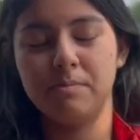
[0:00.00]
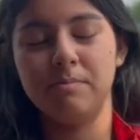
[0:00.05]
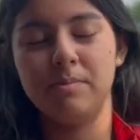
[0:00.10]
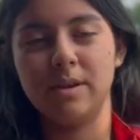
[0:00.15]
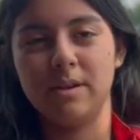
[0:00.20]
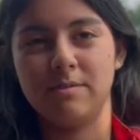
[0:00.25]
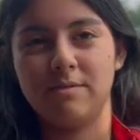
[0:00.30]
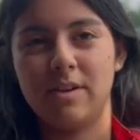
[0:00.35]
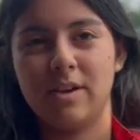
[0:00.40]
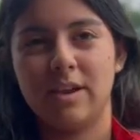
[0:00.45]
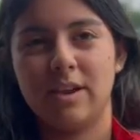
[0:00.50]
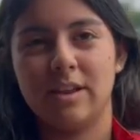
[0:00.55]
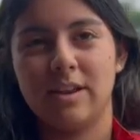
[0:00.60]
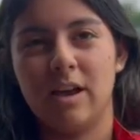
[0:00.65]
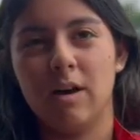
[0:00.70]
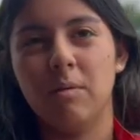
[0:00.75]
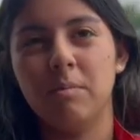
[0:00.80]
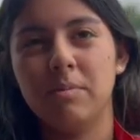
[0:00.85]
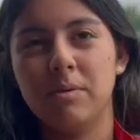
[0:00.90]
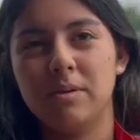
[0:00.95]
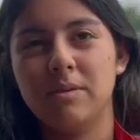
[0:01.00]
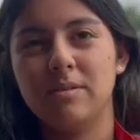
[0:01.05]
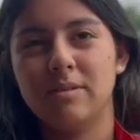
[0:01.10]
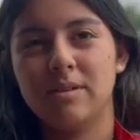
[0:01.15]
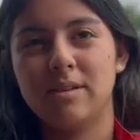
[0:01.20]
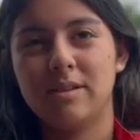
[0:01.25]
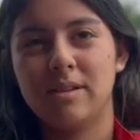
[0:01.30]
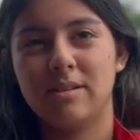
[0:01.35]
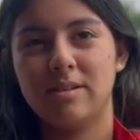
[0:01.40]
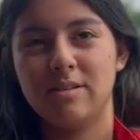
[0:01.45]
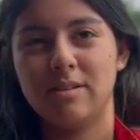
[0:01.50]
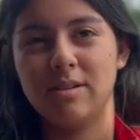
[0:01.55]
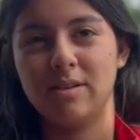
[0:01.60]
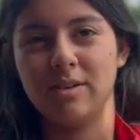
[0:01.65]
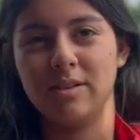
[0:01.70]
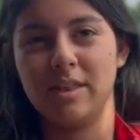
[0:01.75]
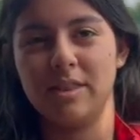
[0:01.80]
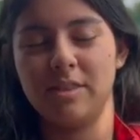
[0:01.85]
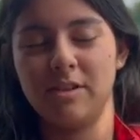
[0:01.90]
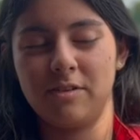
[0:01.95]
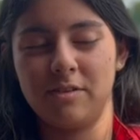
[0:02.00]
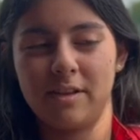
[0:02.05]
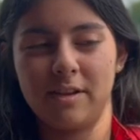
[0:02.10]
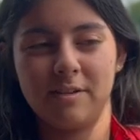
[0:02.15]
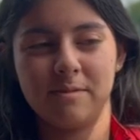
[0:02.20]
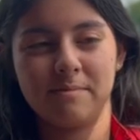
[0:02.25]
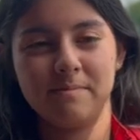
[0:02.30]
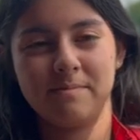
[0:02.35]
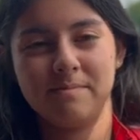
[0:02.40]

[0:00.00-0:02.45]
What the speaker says: very good help knowing that they're there.